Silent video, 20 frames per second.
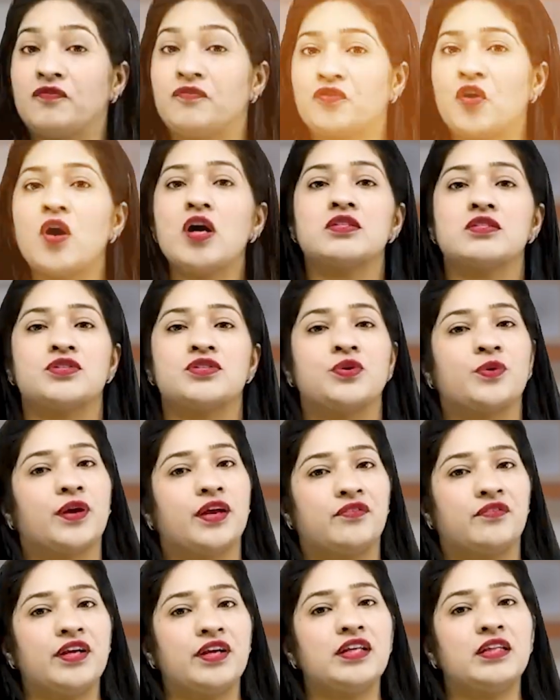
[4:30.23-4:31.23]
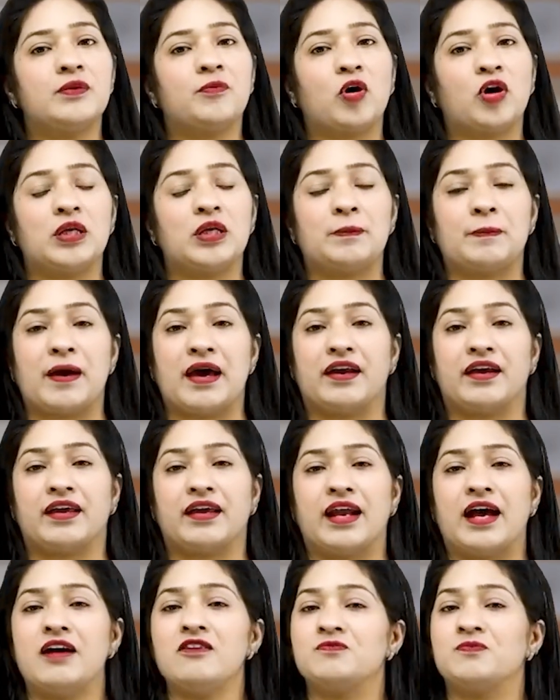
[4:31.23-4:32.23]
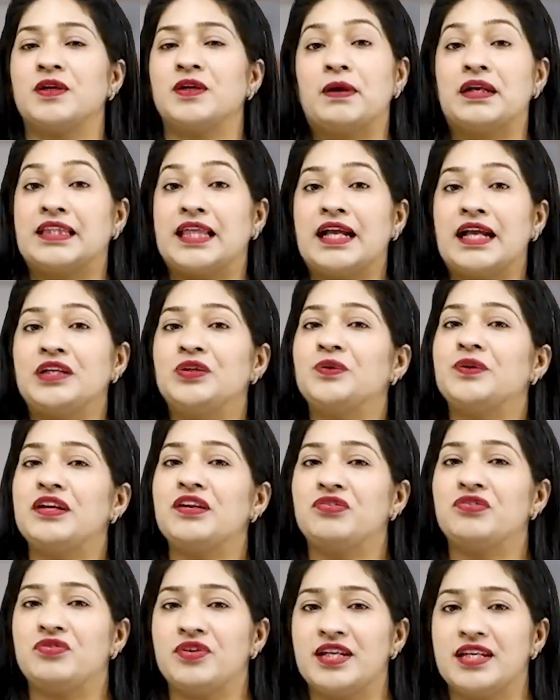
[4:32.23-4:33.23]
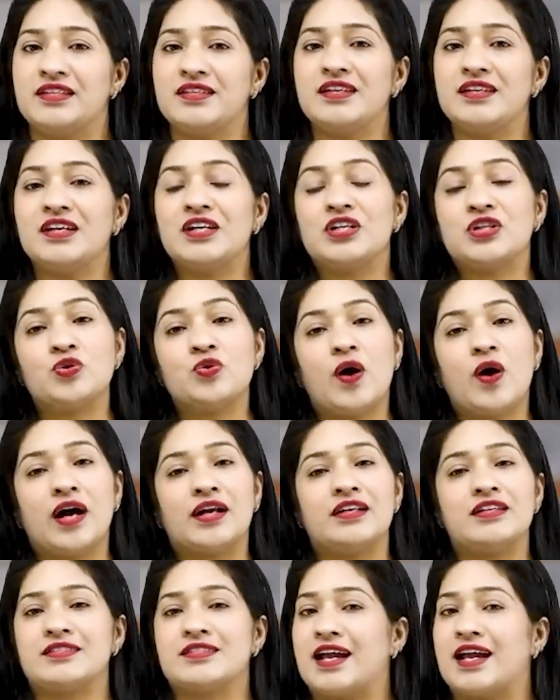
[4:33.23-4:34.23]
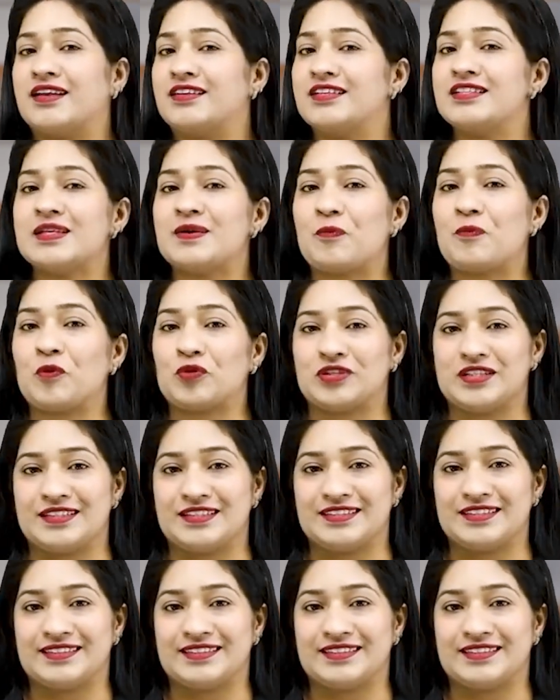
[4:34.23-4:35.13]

Of course, you can read the body paragraphs, but that you can read to understand the supporting